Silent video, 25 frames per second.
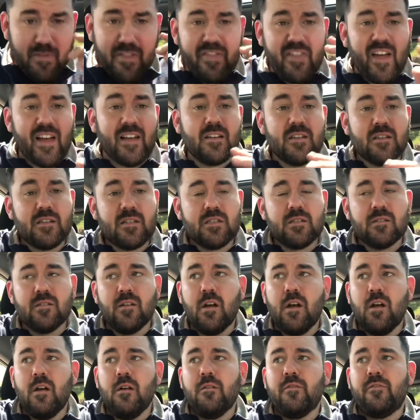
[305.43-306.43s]
Thanks
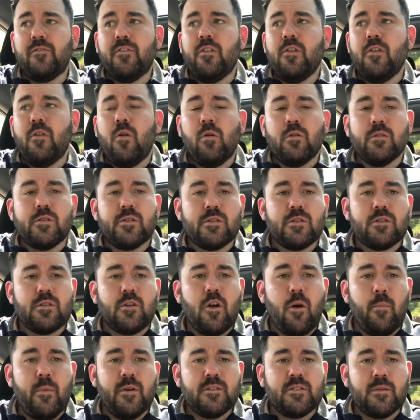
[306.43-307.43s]
for the nice
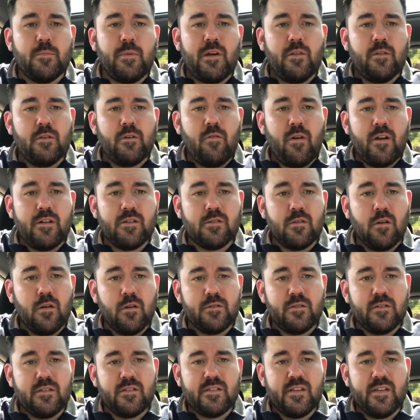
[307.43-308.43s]
comments about the great start
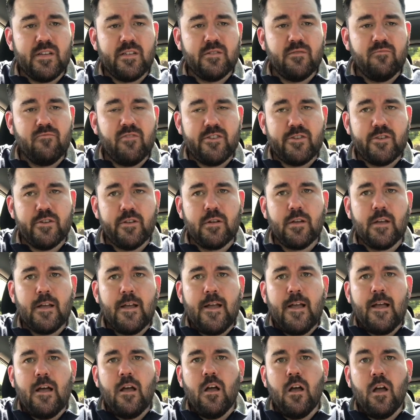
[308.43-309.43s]
to the season, Richard.
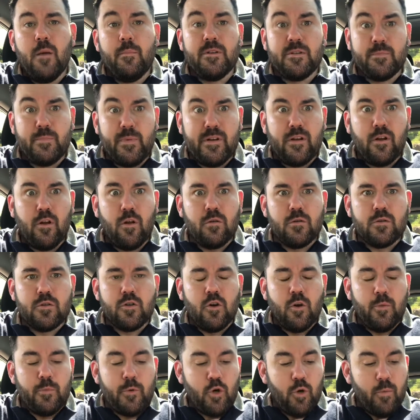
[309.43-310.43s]
It's been a long
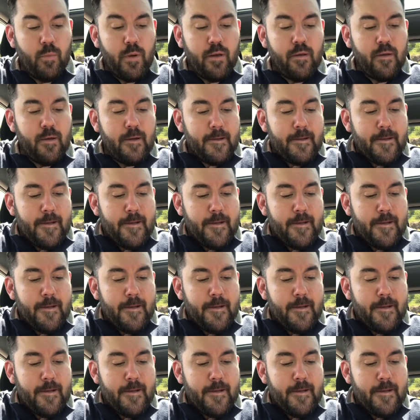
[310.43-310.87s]
time coming.